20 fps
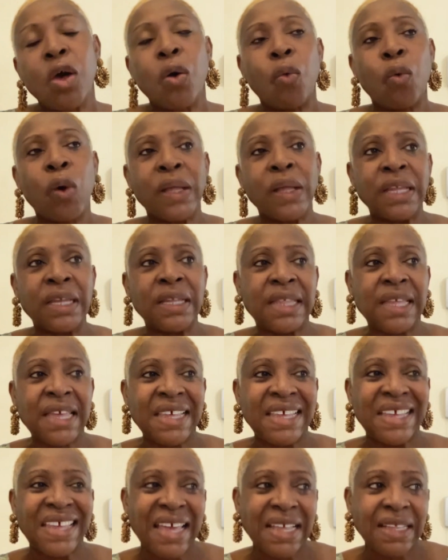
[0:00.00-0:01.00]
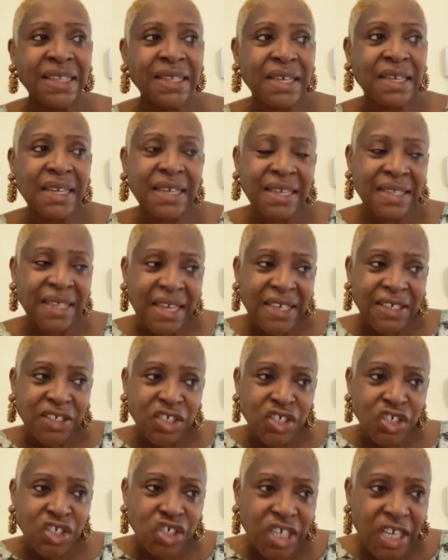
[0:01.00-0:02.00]
What did they get in
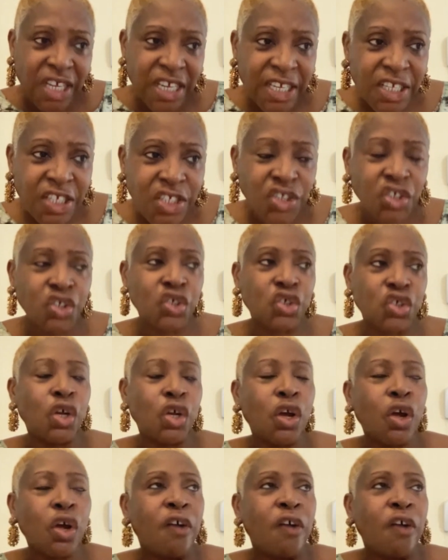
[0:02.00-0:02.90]
exchange